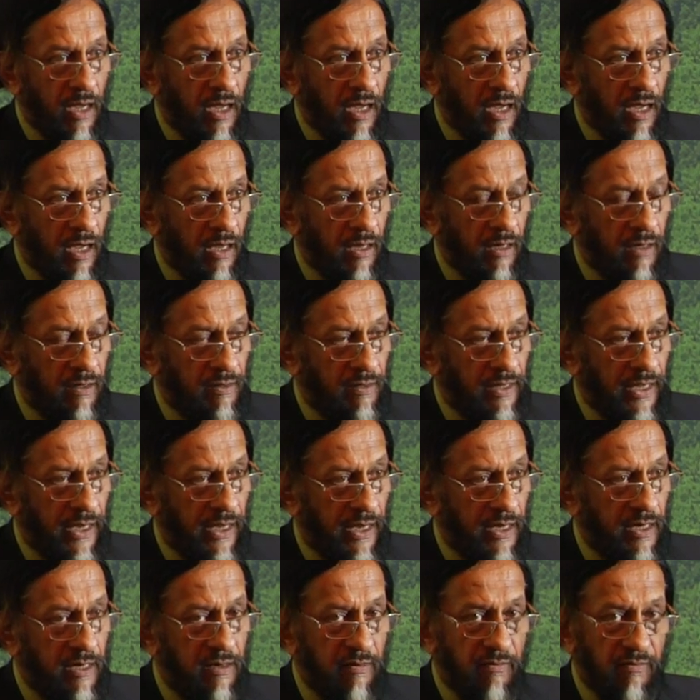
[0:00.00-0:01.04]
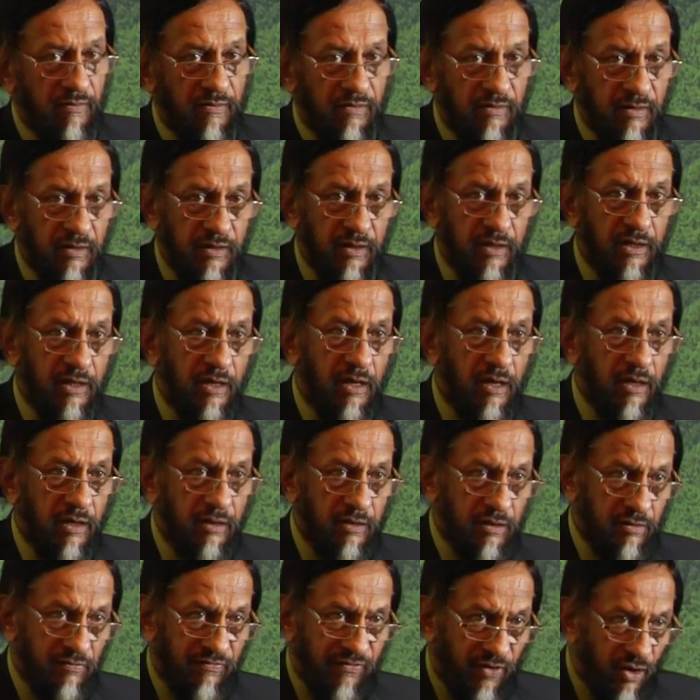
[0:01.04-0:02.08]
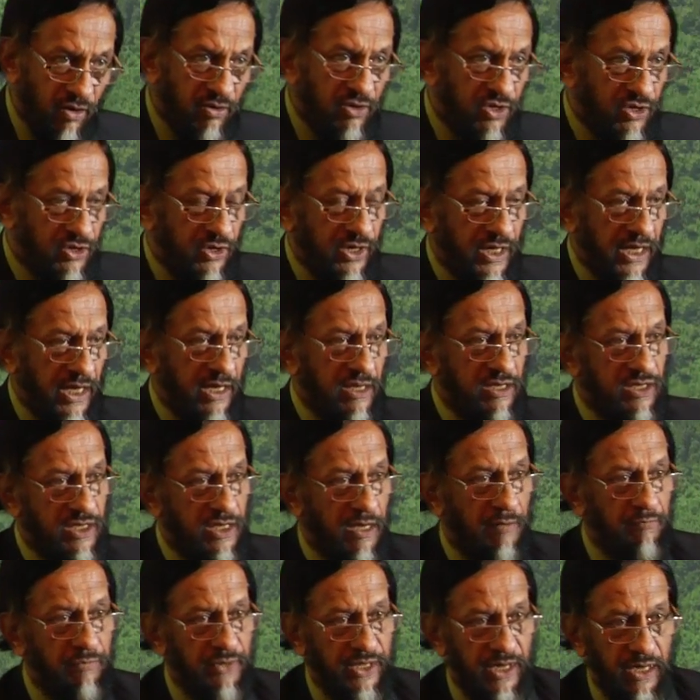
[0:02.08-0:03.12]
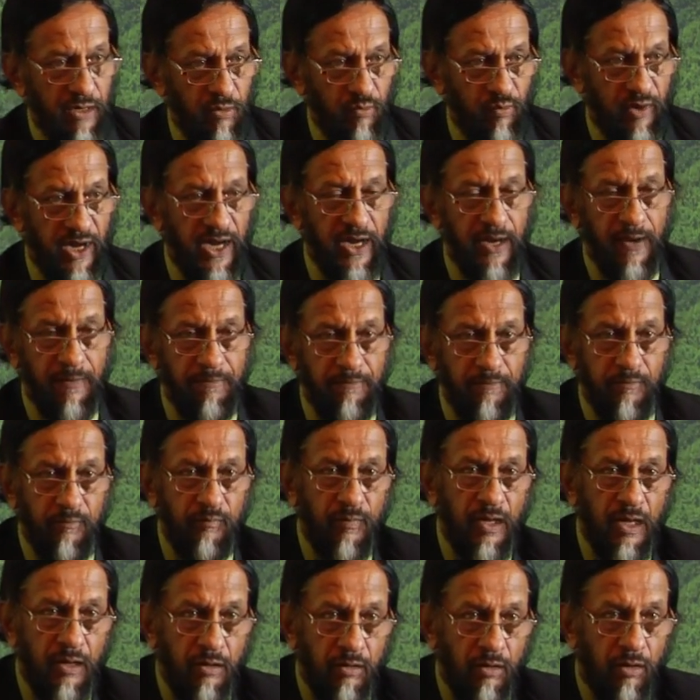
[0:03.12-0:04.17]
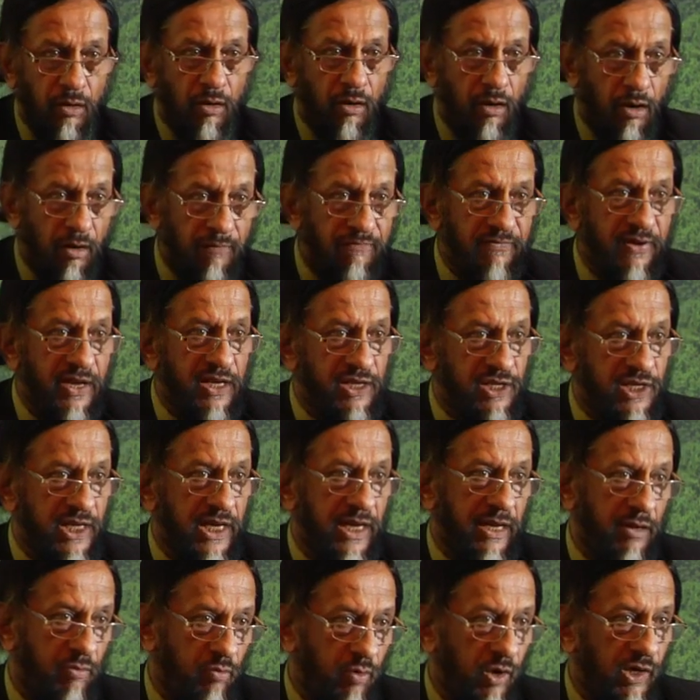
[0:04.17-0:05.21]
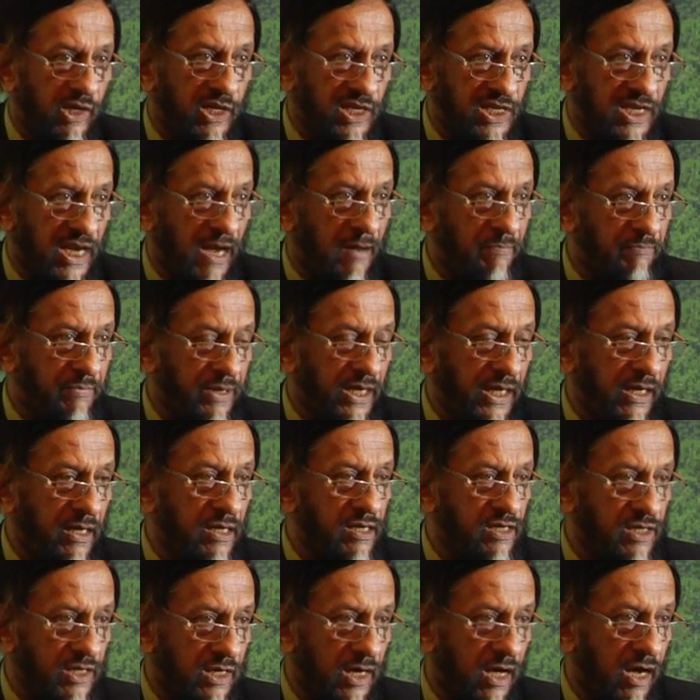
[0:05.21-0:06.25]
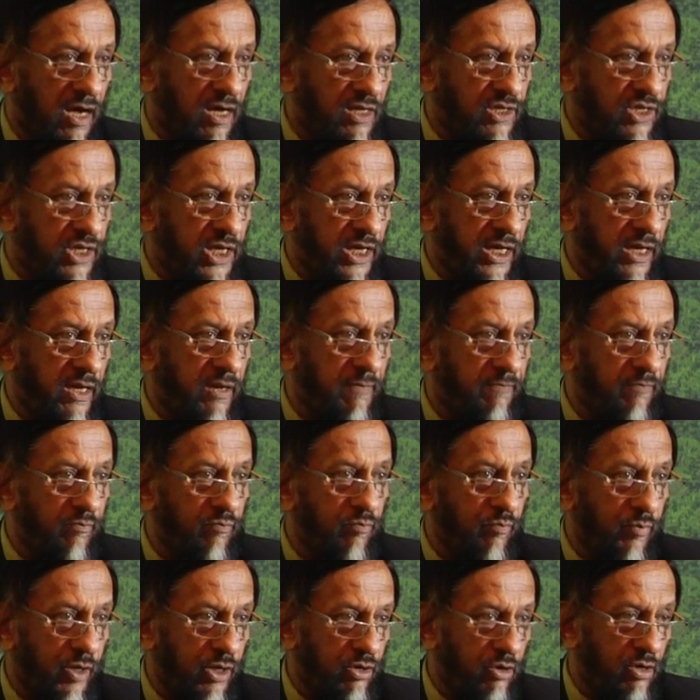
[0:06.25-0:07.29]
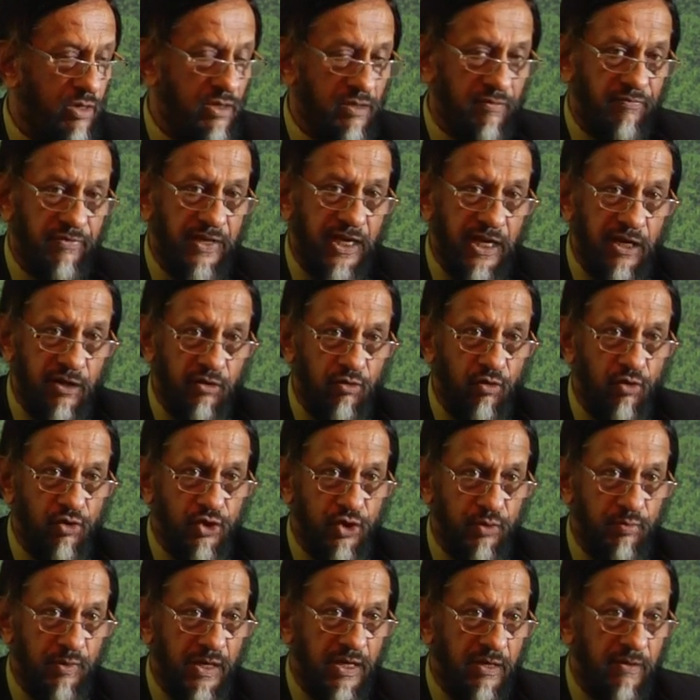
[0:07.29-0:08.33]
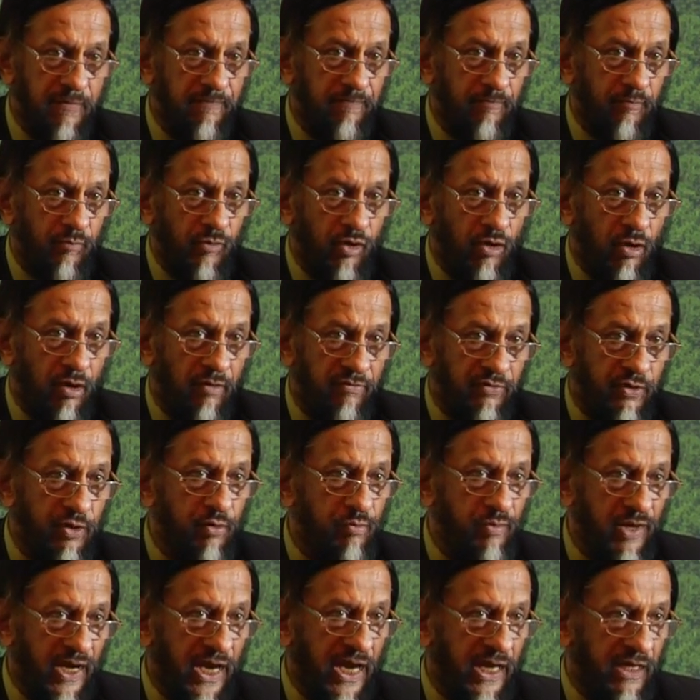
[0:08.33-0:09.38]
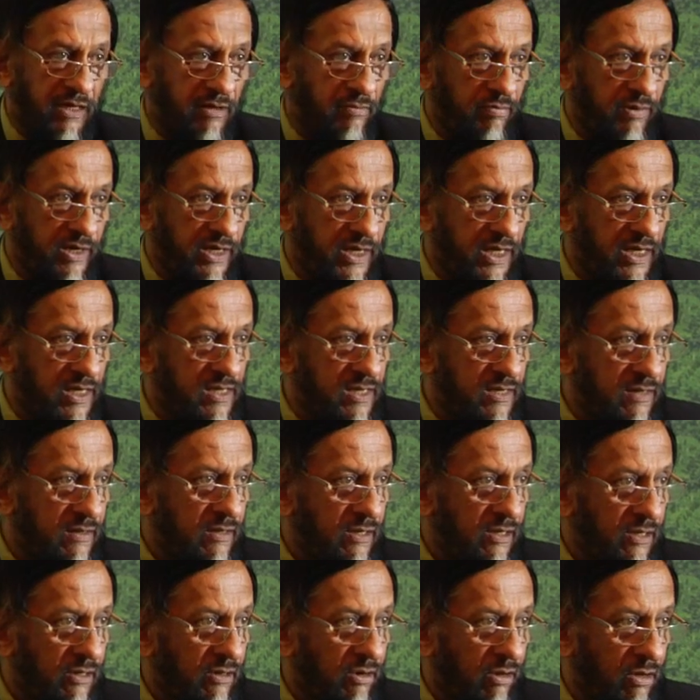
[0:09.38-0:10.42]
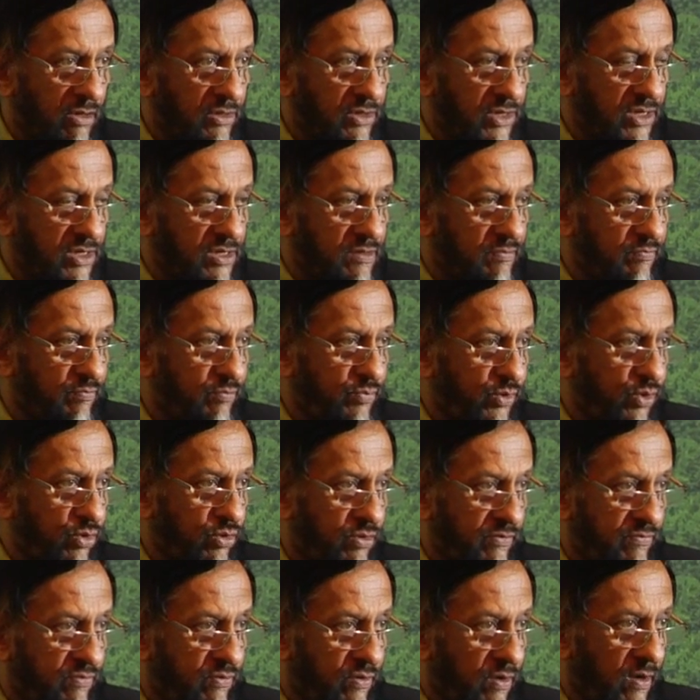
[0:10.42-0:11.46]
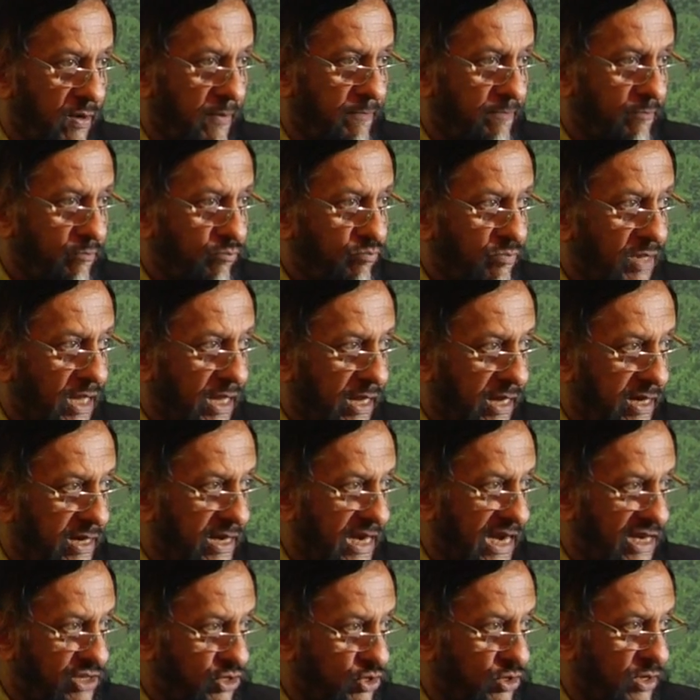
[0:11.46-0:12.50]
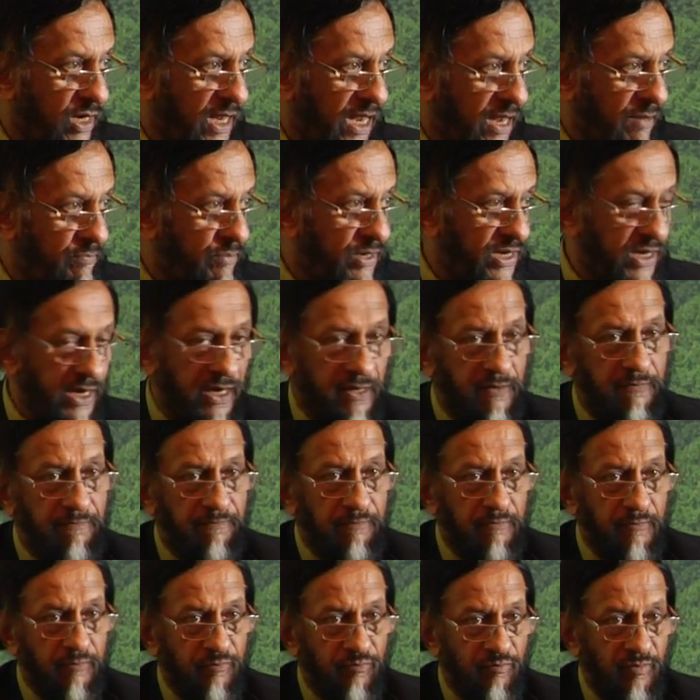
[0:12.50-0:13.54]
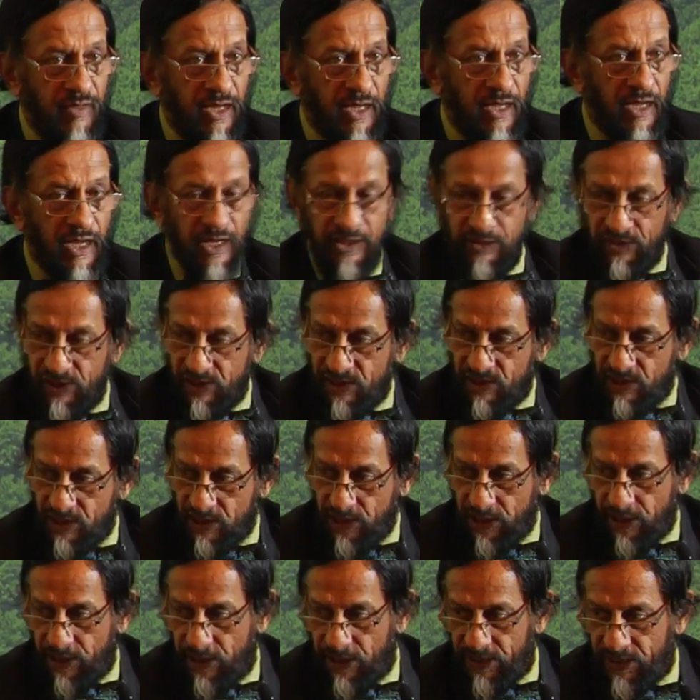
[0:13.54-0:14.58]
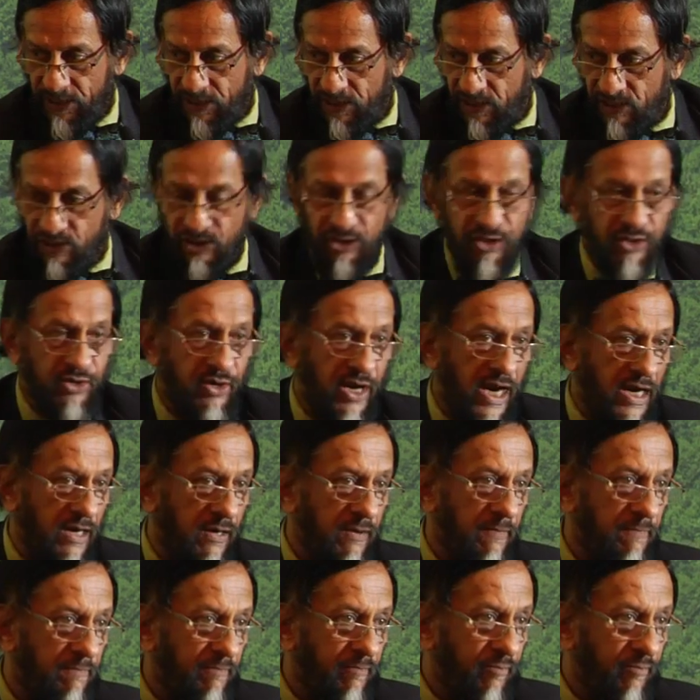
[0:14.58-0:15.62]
And forestry is something where obviously what is happening is largely because of the encroachment of human activities on this beautiful and natural habitat. And this clearly is a threat